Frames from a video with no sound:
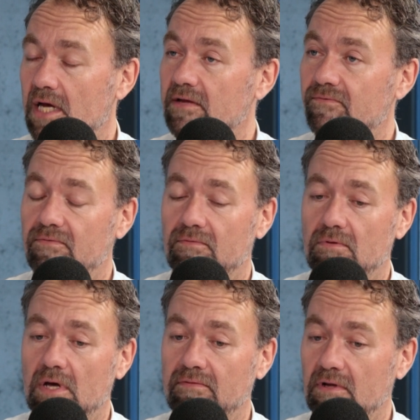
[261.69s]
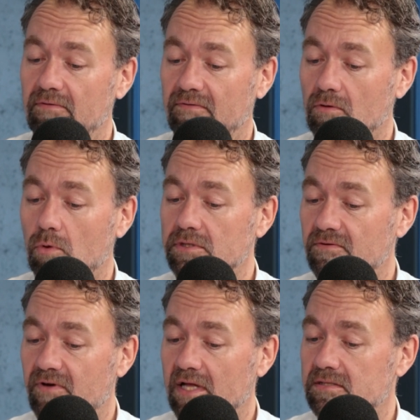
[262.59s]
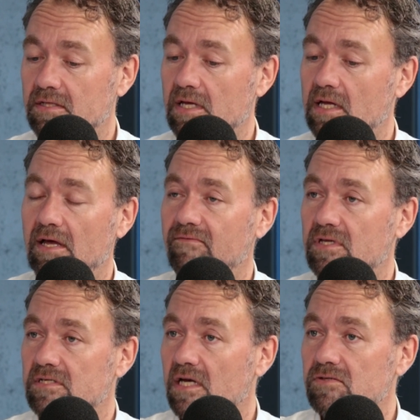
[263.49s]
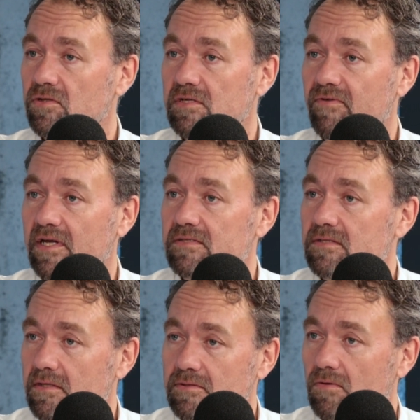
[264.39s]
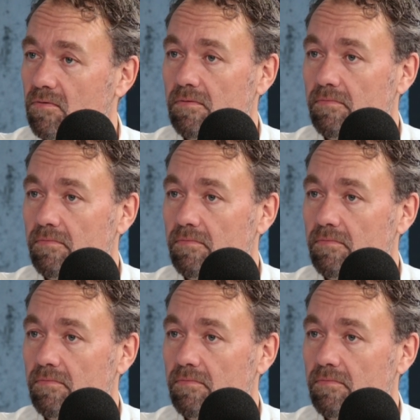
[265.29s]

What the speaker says: And if the quality fails, it can have disastrous effects. So,